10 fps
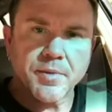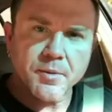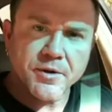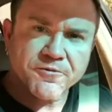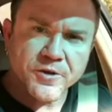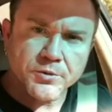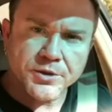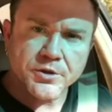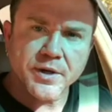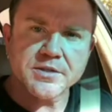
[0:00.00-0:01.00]
they better be filled
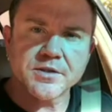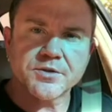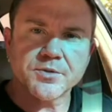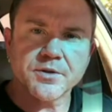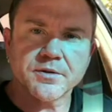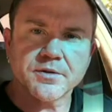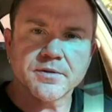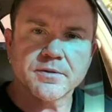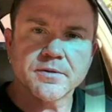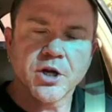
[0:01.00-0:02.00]
with grace and
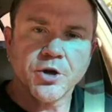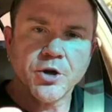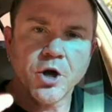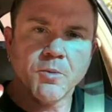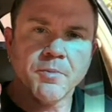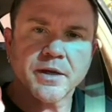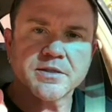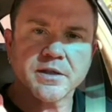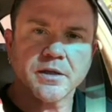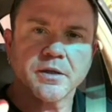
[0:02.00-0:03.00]
truth. No
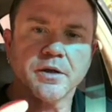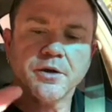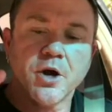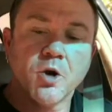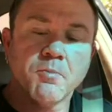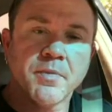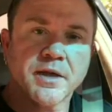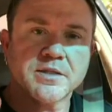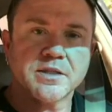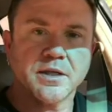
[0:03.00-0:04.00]
mixing,
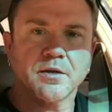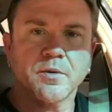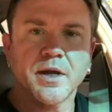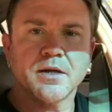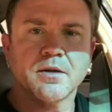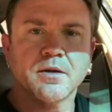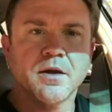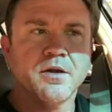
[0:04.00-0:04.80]
right?